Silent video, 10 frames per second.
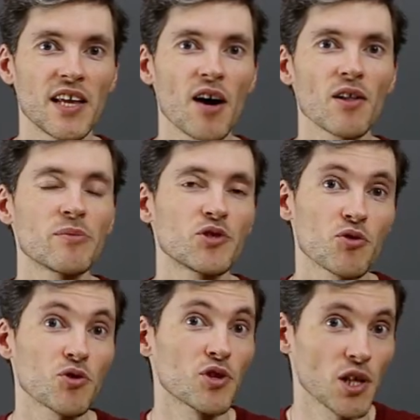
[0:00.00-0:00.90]
And now let me
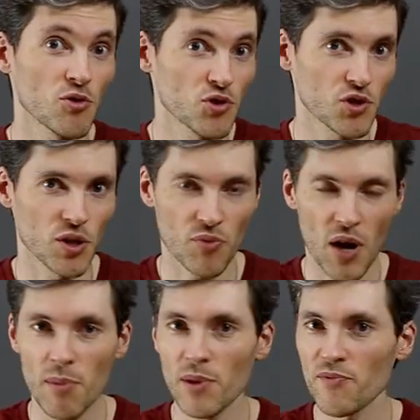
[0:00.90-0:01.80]
show you the solution to the
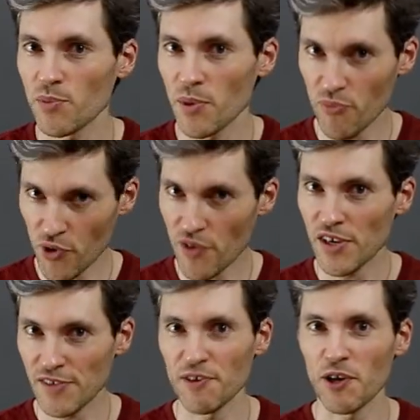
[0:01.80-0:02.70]
problem from the
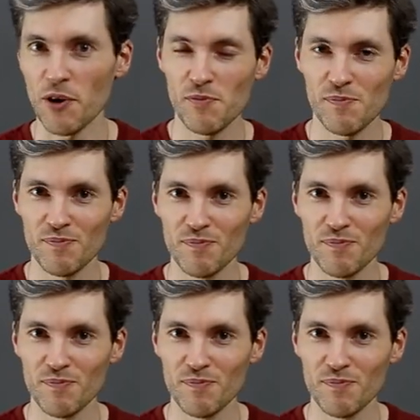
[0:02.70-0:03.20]
previous video.